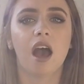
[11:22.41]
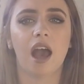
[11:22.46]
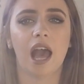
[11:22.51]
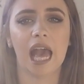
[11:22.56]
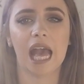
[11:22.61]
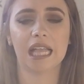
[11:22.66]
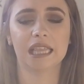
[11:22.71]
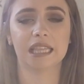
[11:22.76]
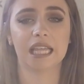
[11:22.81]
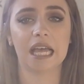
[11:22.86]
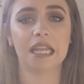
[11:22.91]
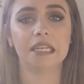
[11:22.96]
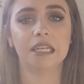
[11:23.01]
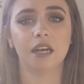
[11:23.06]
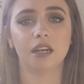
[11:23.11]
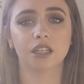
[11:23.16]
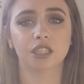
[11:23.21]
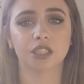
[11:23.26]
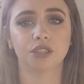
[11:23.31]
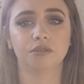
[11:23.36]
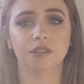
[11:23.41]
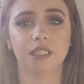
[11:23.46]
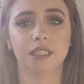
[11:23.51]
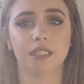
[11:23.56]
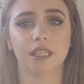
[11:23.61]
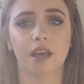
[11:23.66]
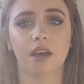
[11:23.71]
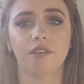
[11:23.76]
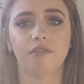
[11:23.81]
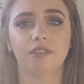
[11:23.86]
I had that luxury
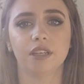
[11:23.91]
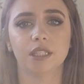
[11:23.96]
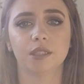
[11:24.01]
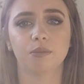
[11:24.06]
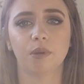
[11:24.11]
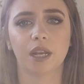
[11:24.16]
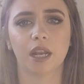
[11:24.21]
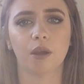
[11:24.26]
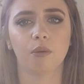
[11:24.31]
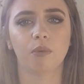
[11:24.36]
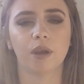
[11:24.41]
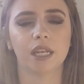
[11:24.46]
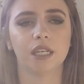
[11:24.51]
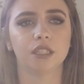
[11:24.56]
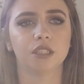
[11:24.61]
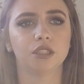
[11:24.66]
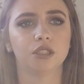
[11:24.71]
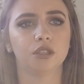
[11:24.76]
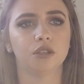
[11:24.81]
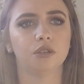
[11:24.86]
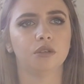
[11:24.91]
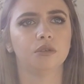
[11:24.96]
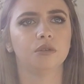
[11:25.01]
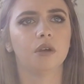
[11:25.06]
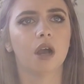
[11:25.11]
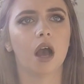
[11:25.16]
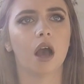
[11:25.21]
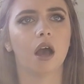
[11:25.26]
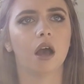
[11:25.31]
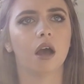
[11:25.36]
service when I went to